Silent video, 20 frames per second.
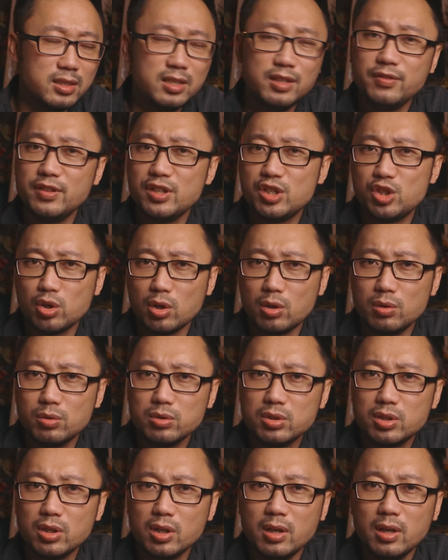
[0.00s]
TV
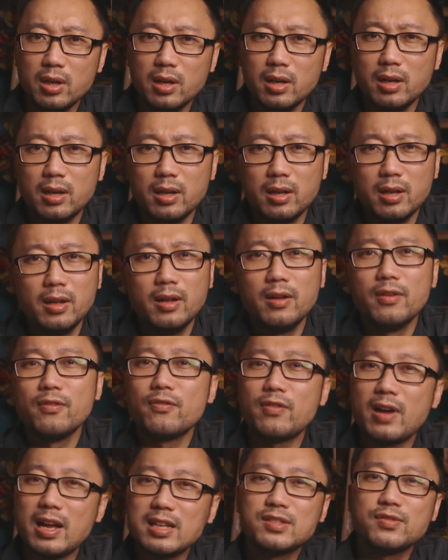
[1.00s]
shows.
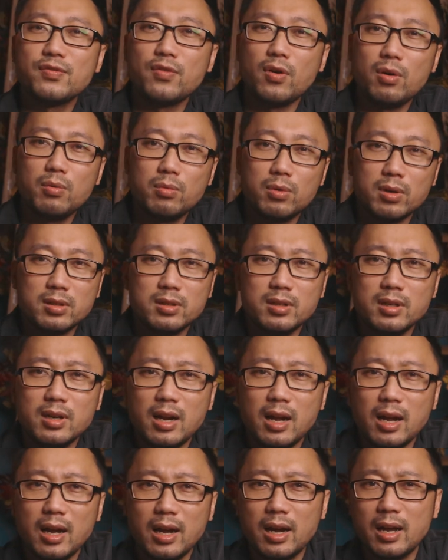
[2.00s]
Fast forward,
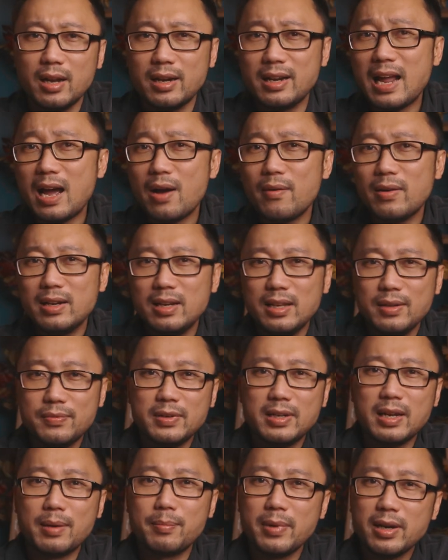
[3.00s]
now I live
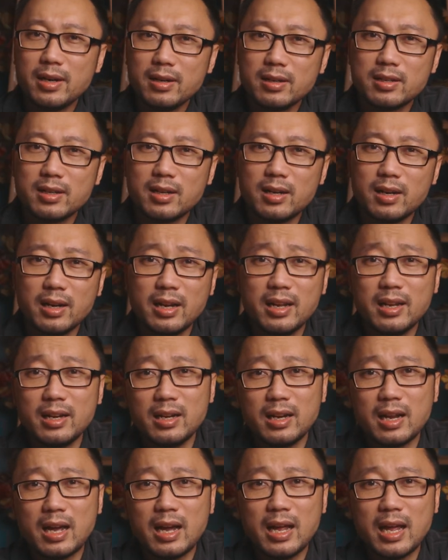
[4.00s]
in America
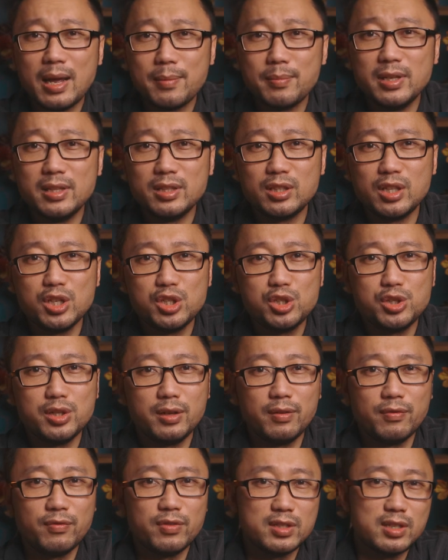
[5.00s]
and I have been
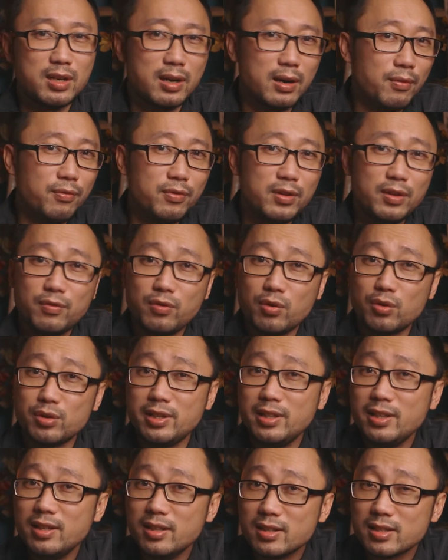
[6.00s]
teaching photography for
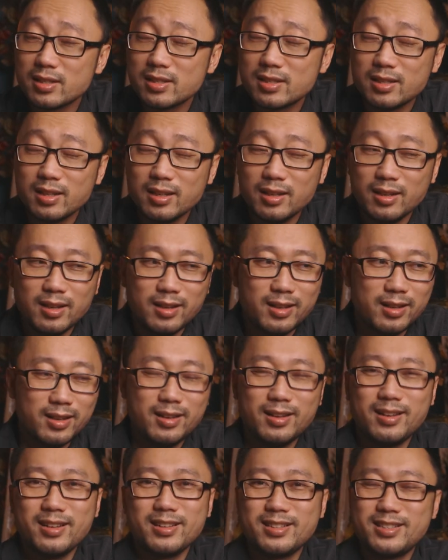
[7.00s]
years.
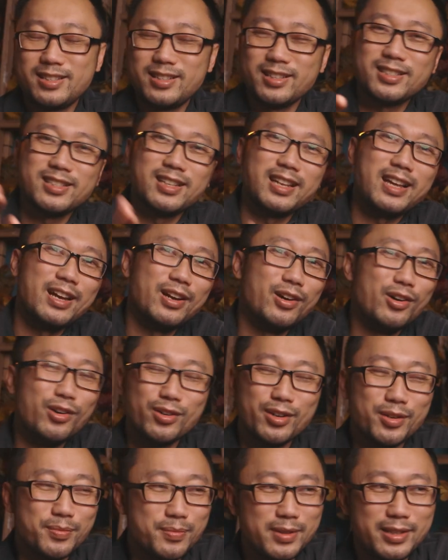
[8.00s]
Just like
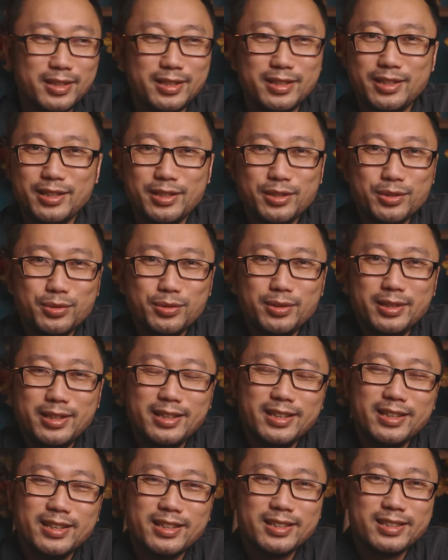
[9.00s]
all of you
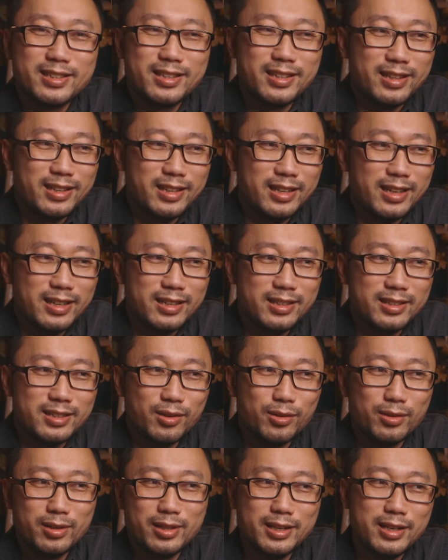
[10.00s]
here, like
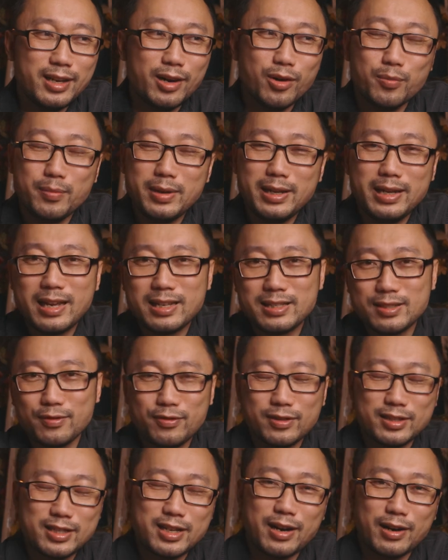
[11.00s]
only know me as a
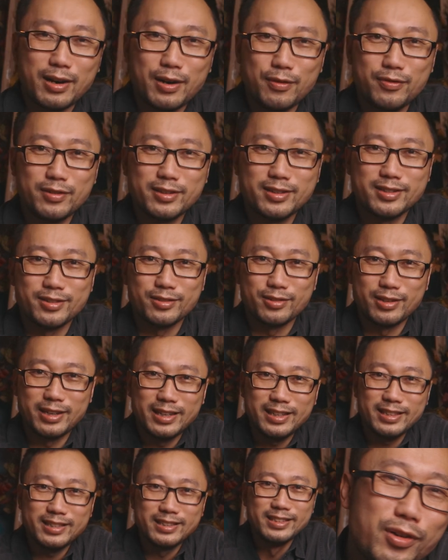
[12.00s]
photographer,
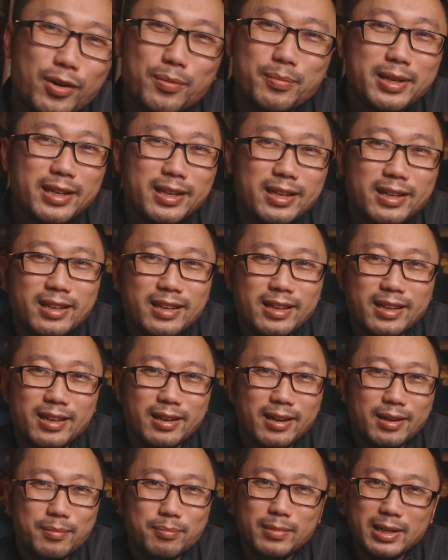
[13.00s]
right? For me,
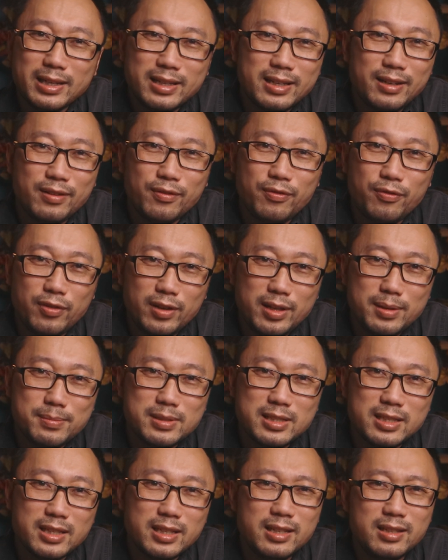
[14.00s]
making
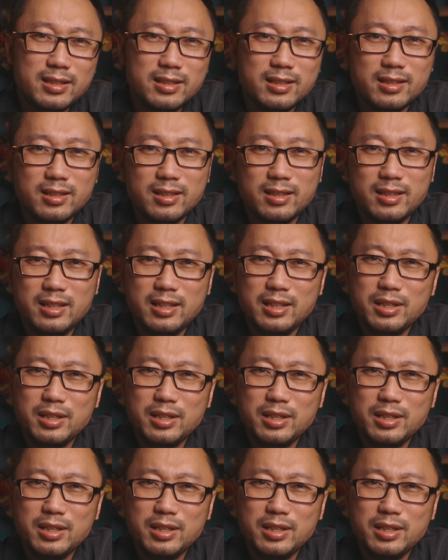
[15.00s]
films in the